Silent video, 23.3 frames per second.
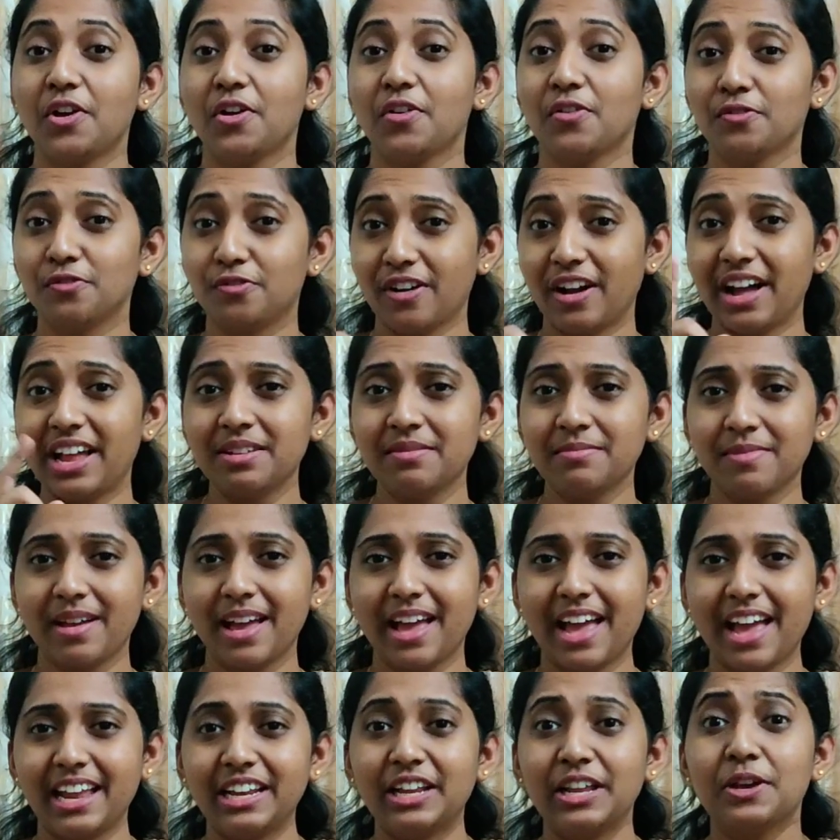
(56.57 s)
One
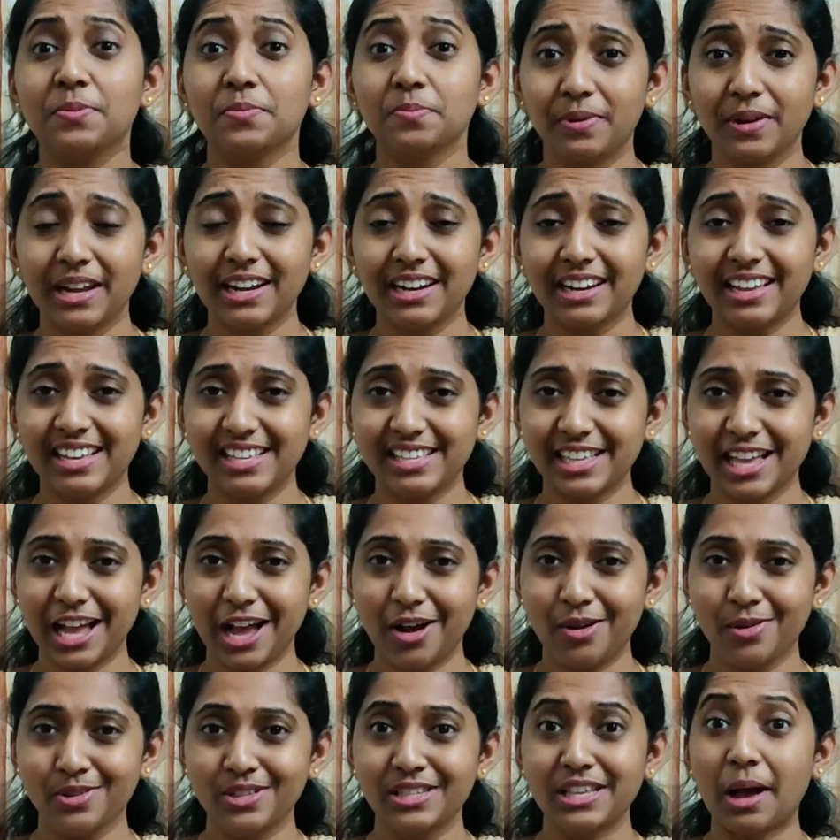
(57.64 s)
man built his
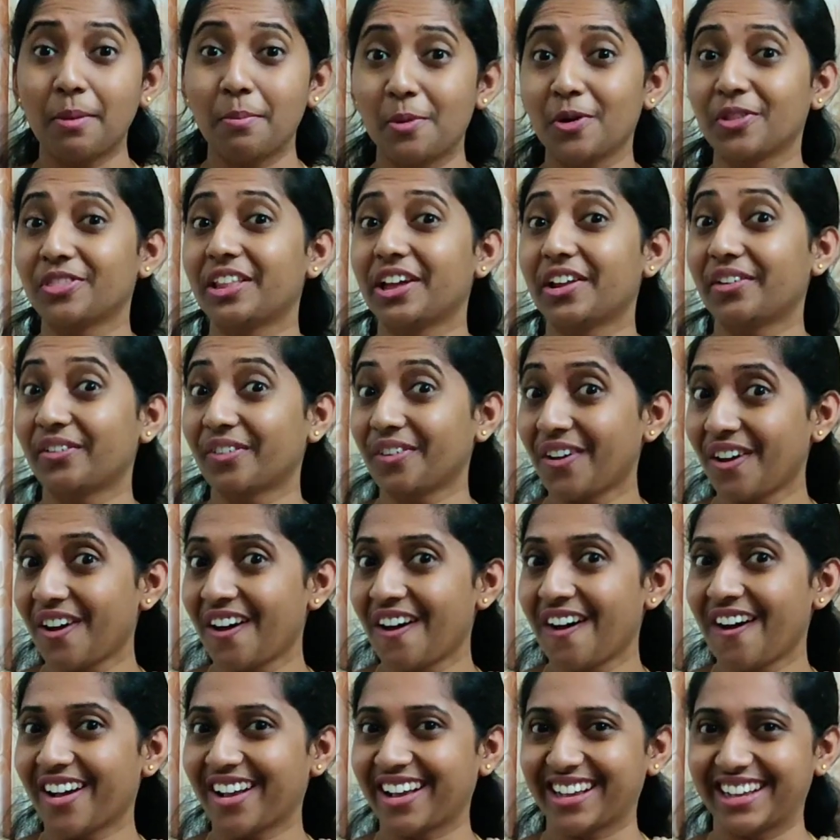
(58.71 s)
house upon the
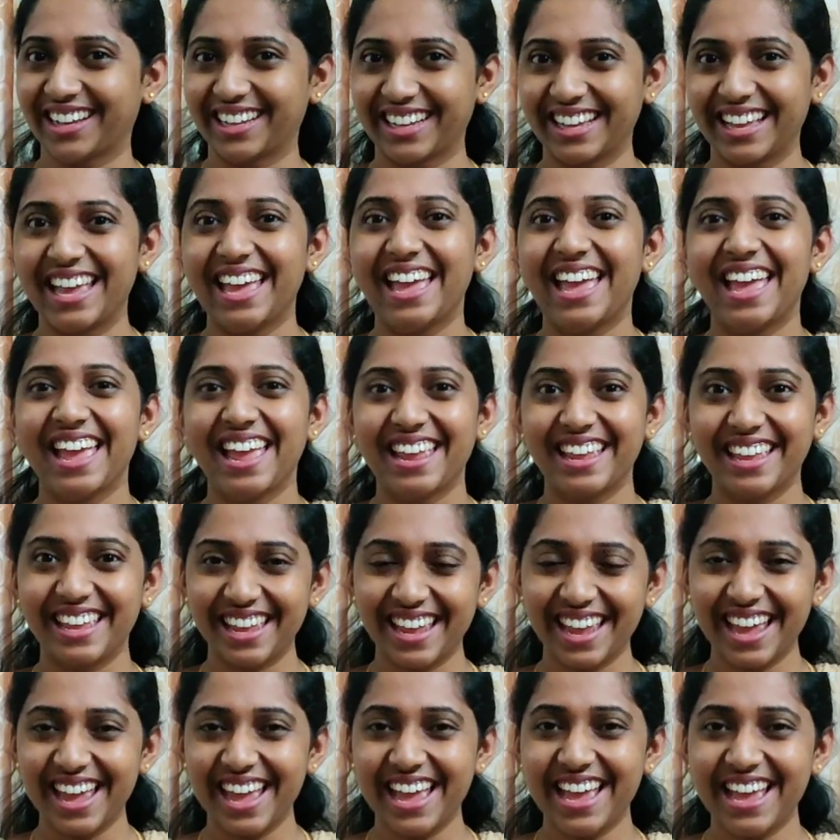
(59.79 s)
rock.
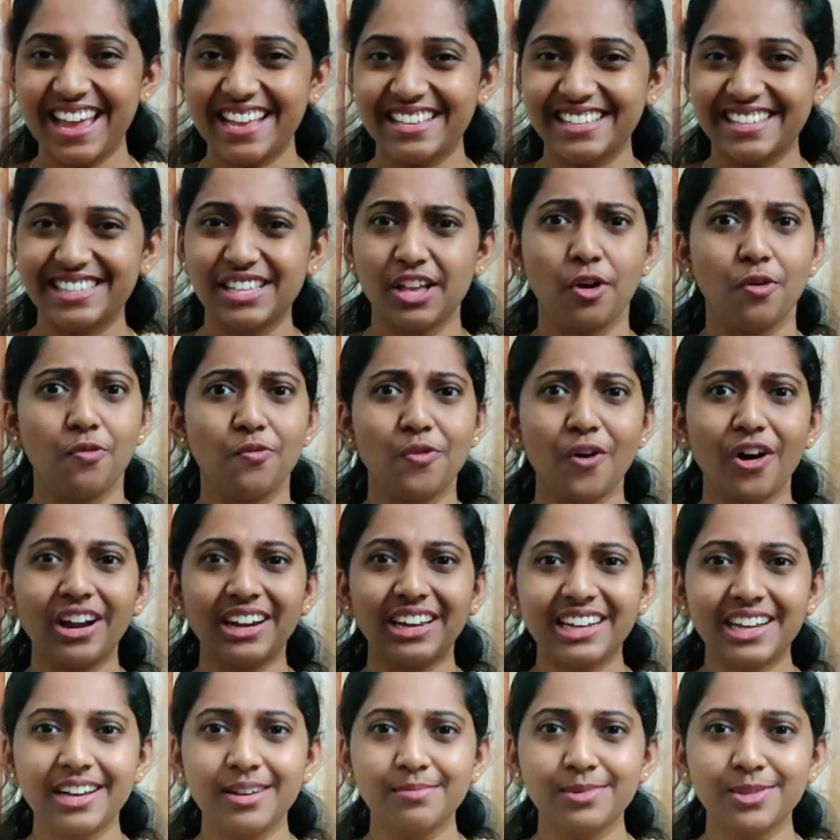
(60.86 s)
Yes, what
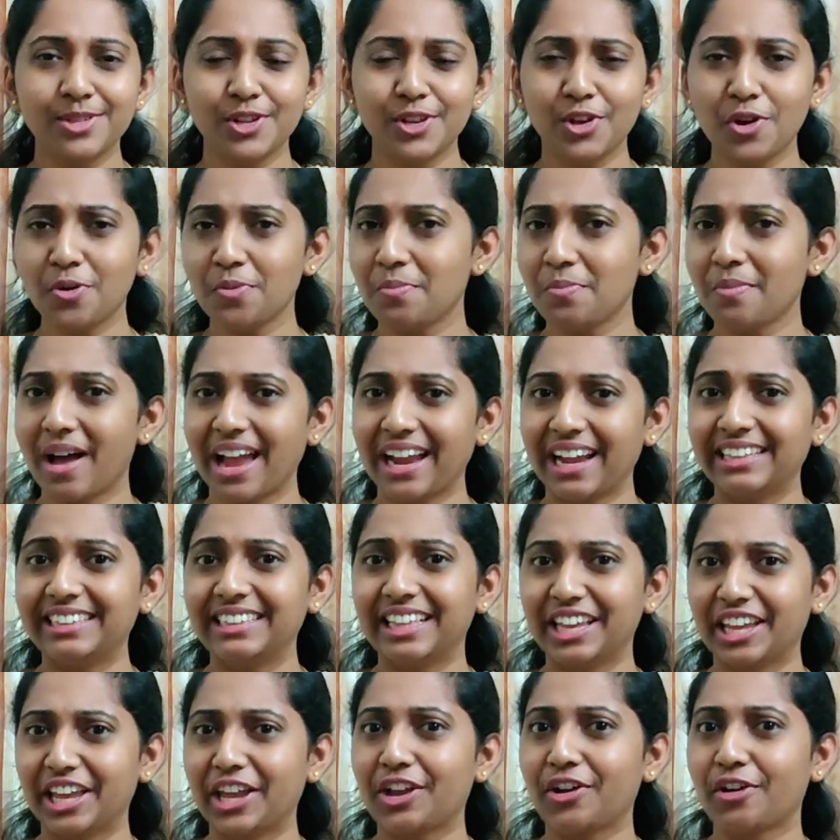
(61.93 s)
comes to your mind
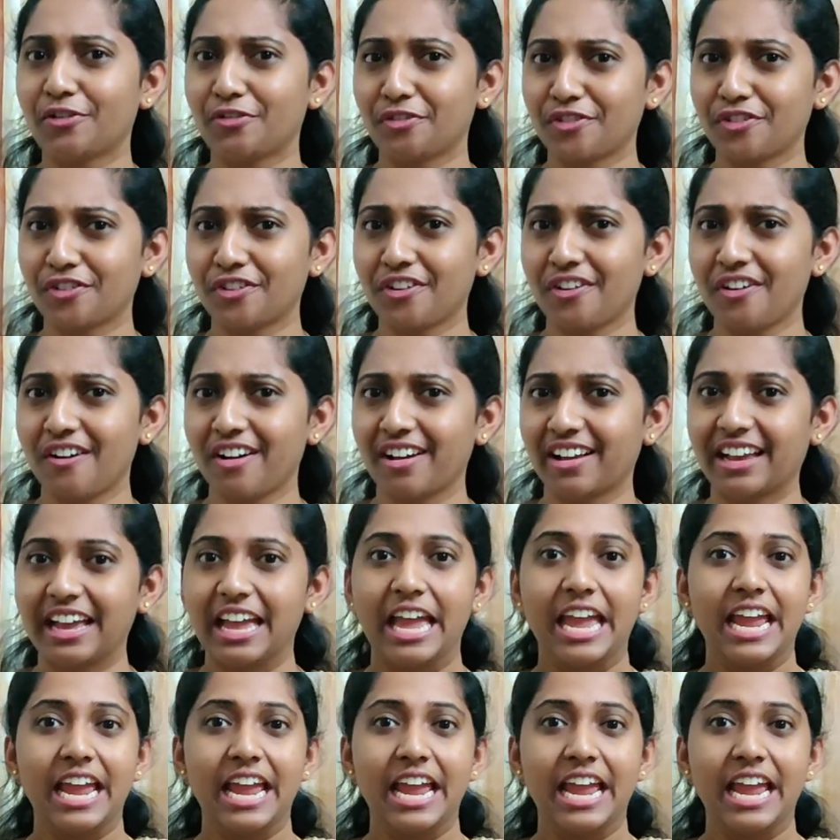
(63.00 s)
thinking of rock?